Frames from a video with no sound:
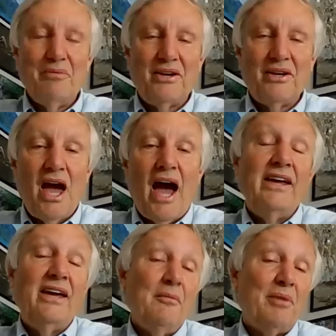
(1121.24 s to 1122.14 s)
him on. I,
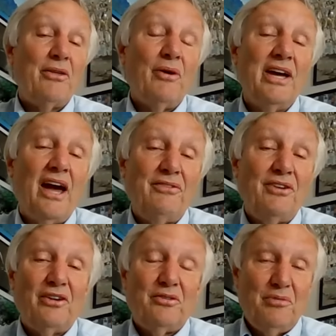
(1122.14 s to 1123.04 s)
by the way, I've
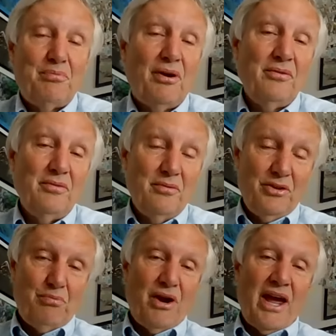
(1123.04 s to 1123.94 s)
talked with
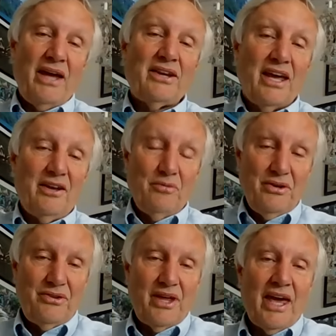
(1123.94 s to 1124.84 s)
with Brant and
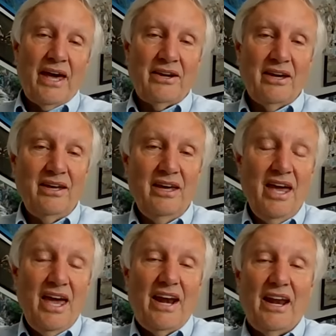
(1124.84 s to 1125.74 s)
with Hannah,
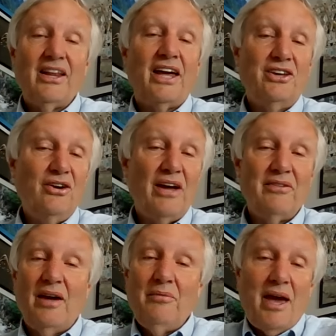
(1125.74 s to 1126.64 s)
and like you,
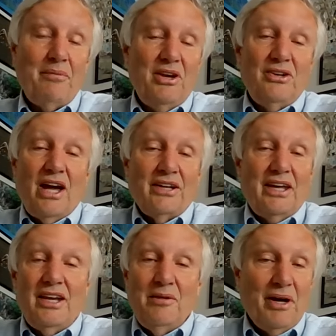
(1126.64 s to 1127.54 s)
I, I'm happy to talk to
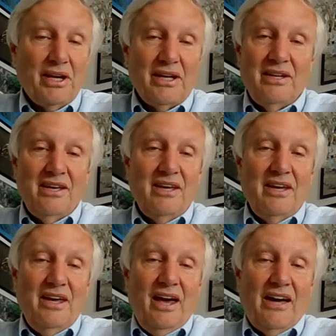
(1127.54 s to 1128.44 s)
anybody.
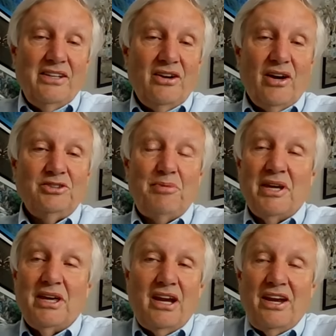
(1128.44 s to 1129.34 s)
You know, I'll
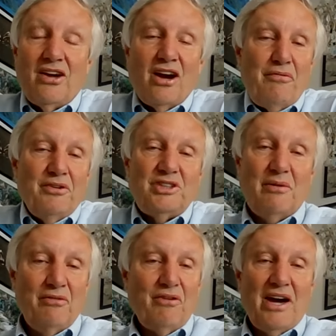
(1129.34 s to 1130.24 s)
speak at any conference
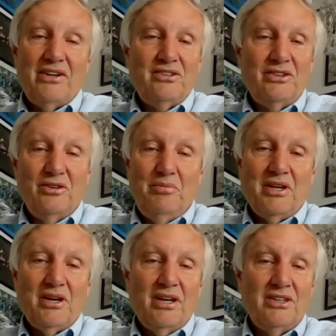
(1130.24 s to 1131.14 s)
I'm invited to
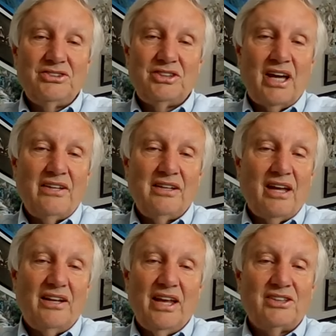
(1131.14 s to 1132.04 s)
because I,
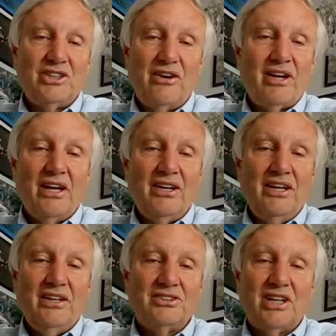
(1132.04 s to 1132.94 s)
I like sharing
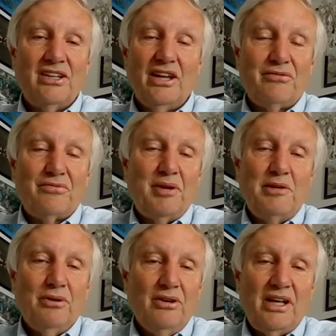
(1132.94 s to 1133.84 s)
ideas. I love
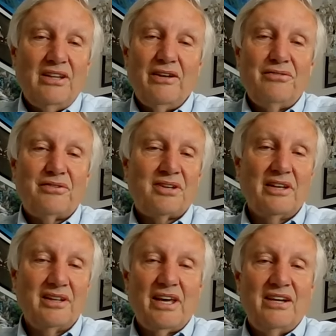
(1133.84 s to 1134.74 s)
people. I love
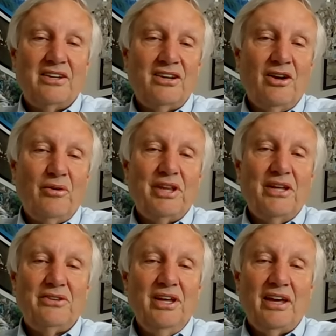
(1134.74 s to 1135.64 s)
getting to know what they
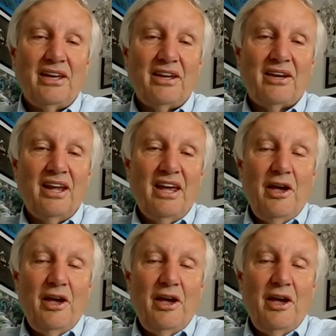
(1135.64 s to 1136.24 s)
think. And